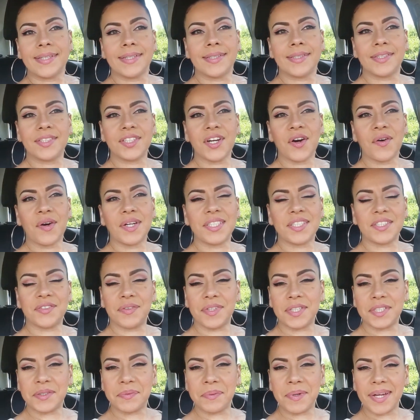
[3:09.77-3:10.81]
So I just
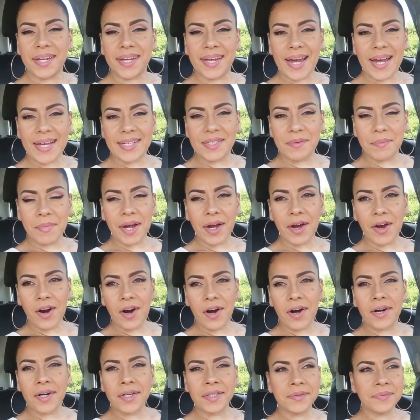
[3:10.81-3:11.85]
finished putting gas in my
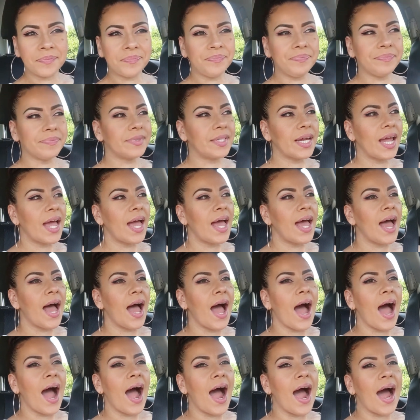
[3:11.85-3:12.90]
car.
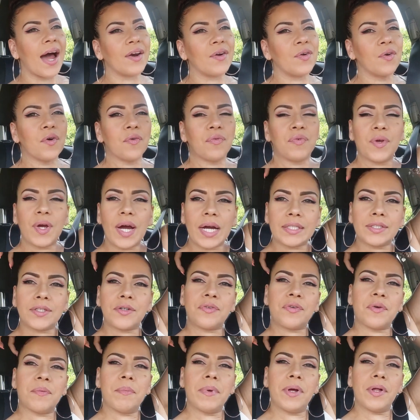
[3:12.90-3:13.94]
I don't know if you guys are
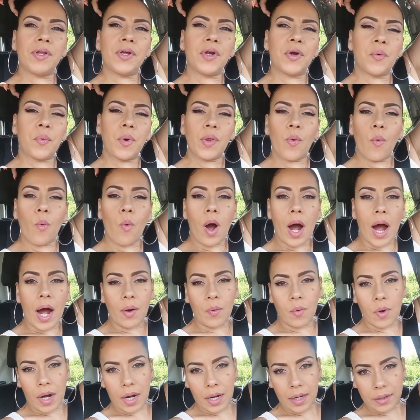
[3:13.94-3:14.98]
familiar with
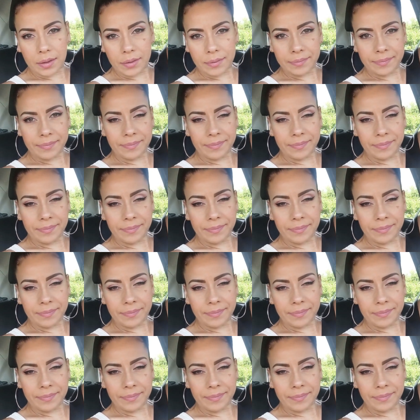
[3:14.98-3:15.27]
Wawa.